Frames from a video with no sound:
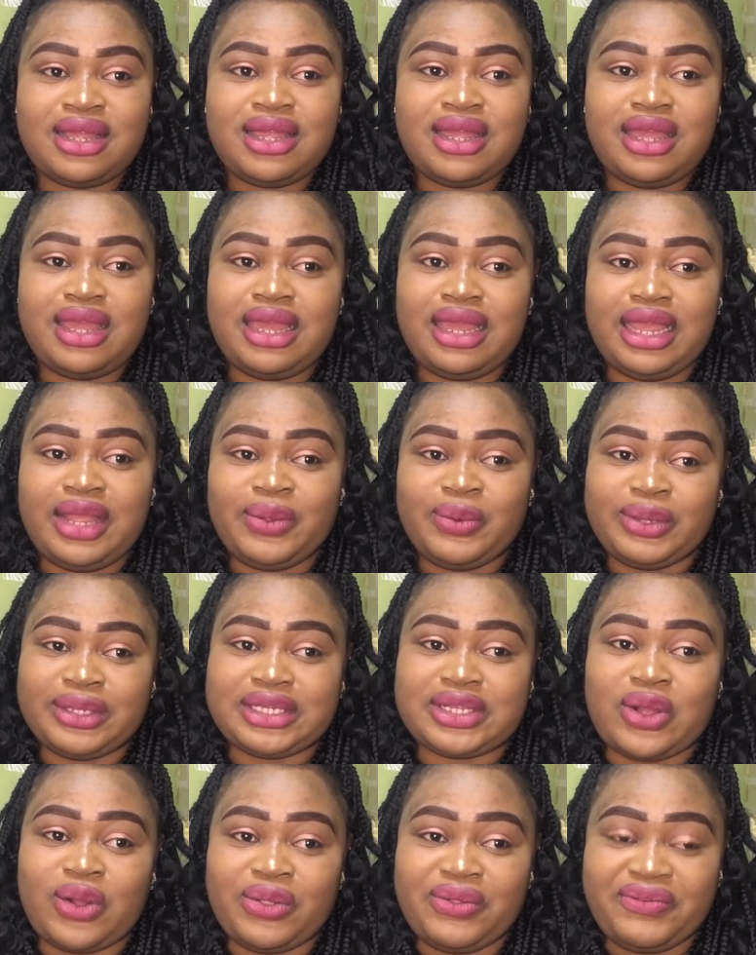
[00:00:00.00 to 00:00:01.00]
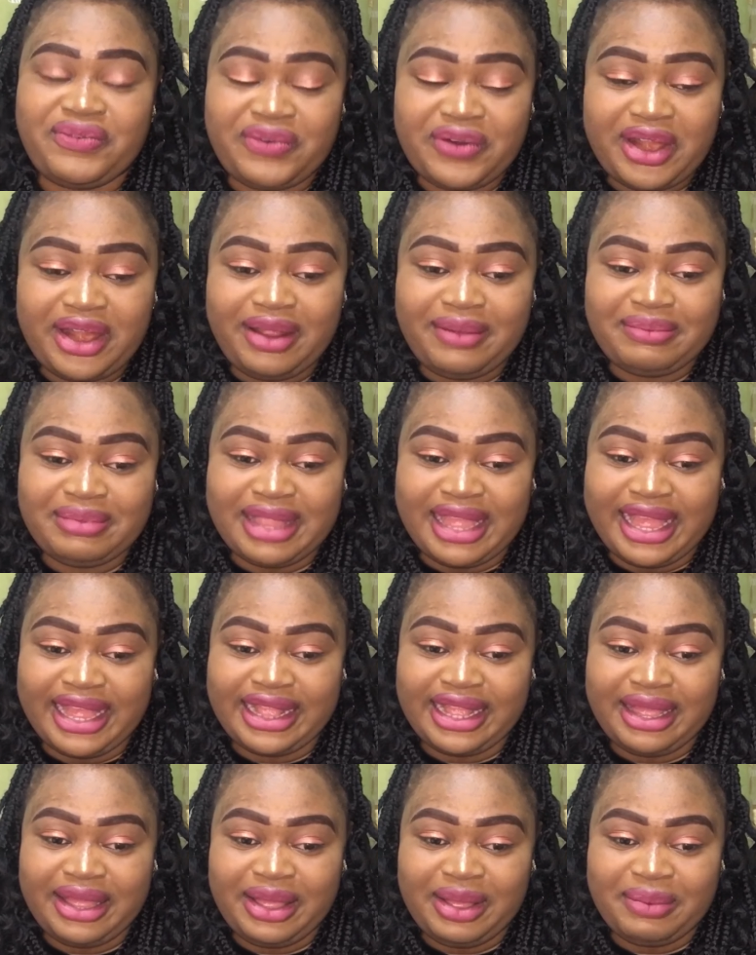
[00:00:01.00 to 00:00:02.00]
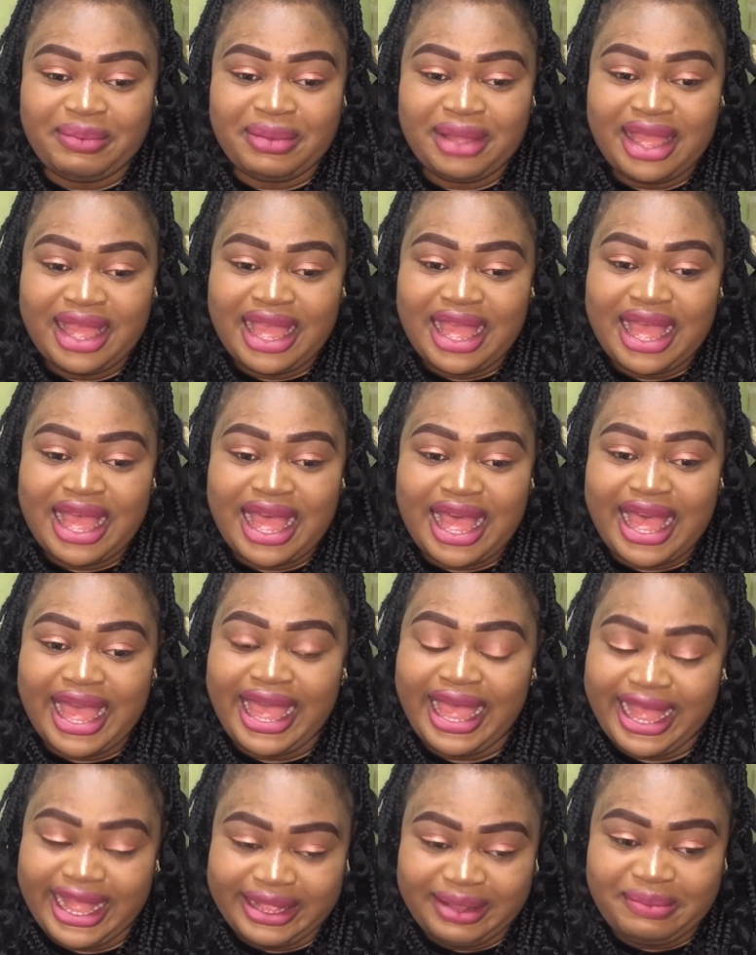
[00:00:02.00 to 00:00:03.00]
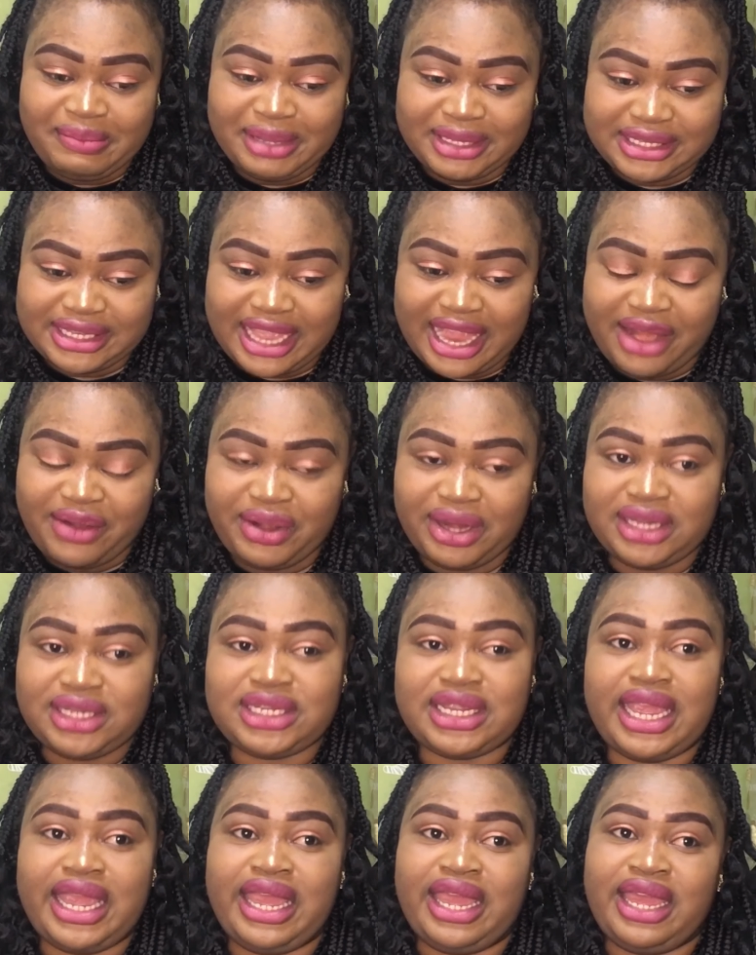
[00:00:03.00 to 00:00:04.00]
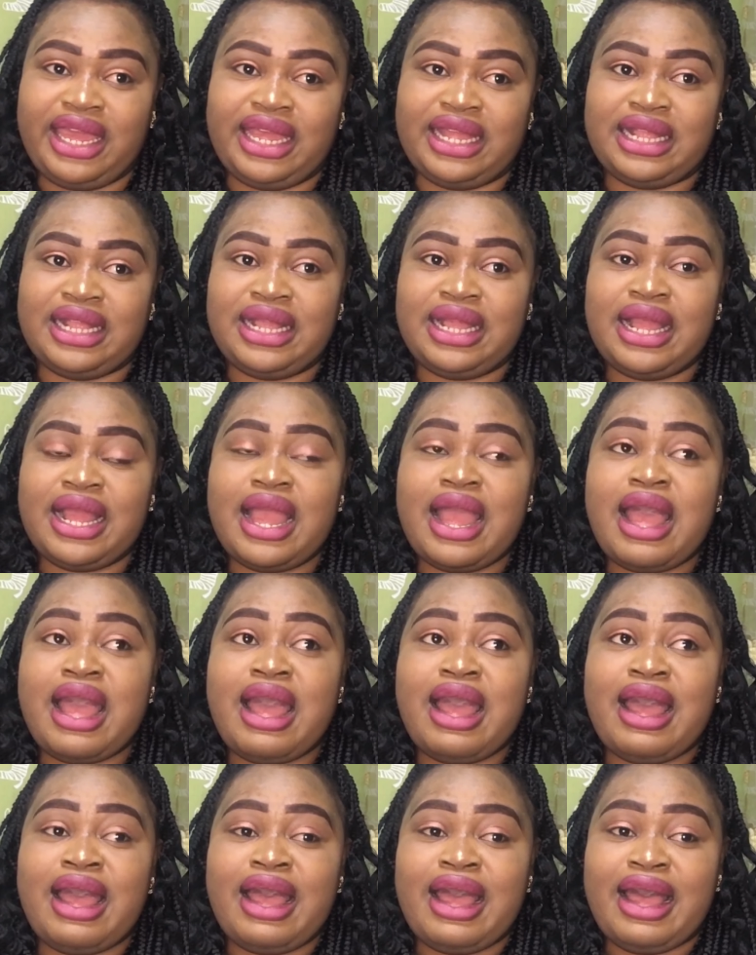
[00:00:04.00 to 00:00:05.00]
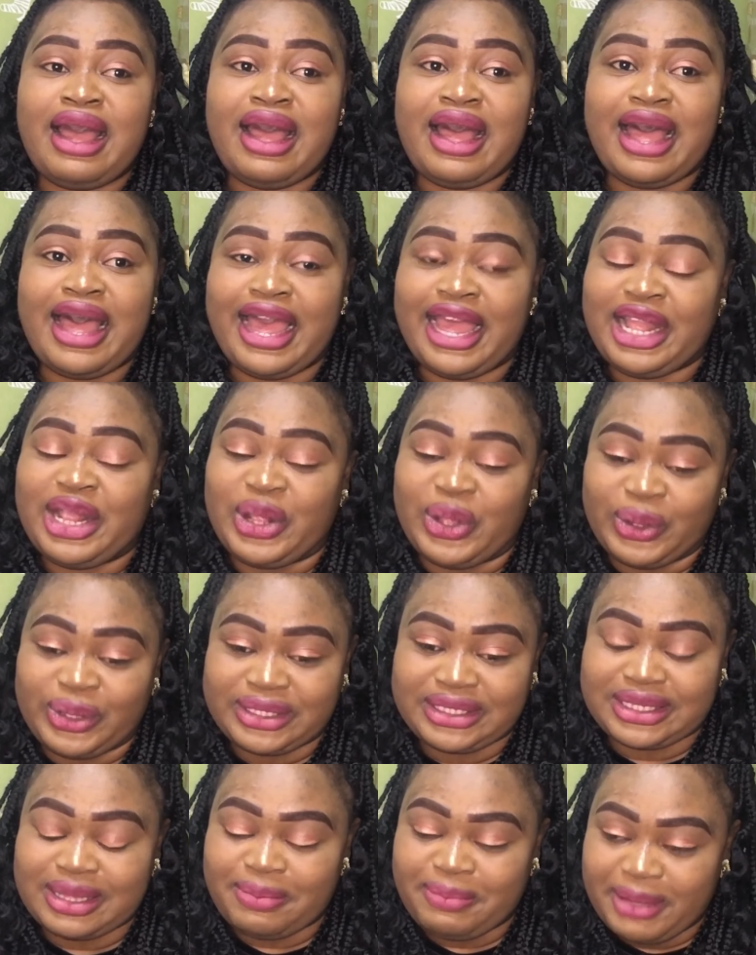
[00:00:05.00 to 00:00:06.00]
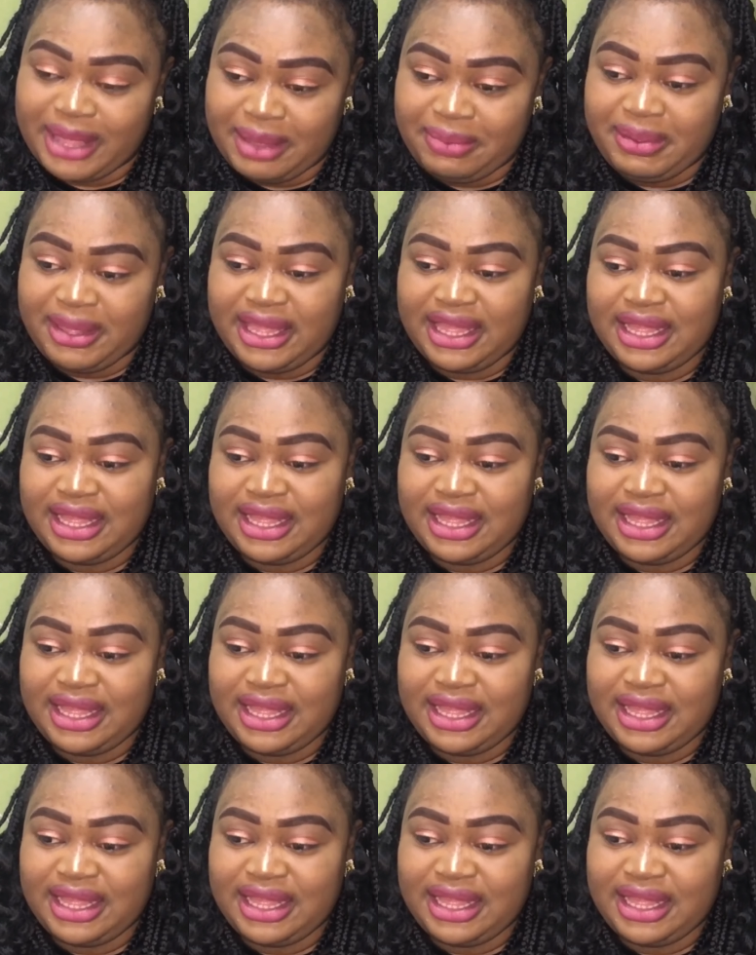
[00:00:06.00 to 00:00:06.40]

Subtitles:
It was confirmed that I had a miscarriage and I lost the baby.